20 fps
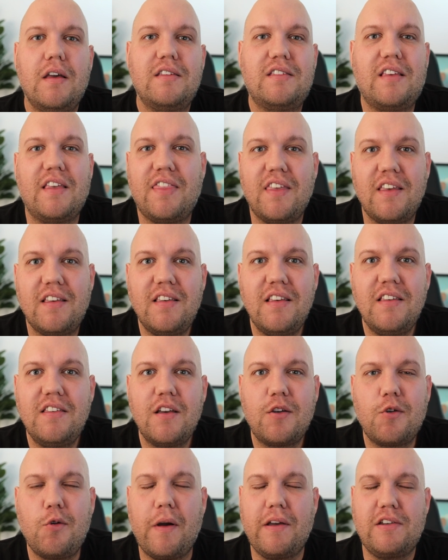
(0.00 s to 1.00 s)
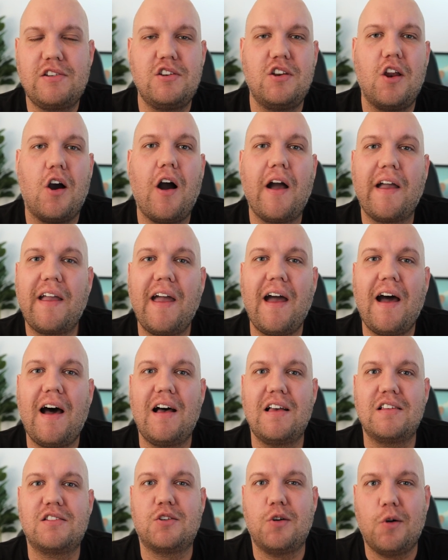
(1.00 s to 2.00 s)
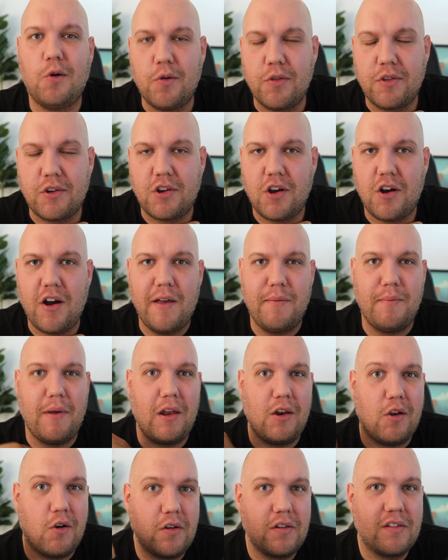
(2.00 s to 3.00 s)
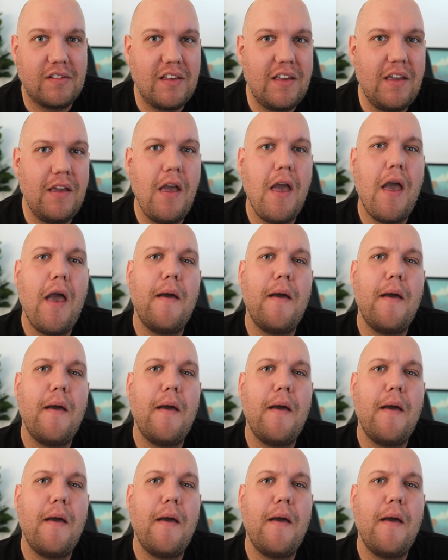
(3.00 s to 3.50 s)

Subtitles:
So this is a question I get asked all the time, and honestly,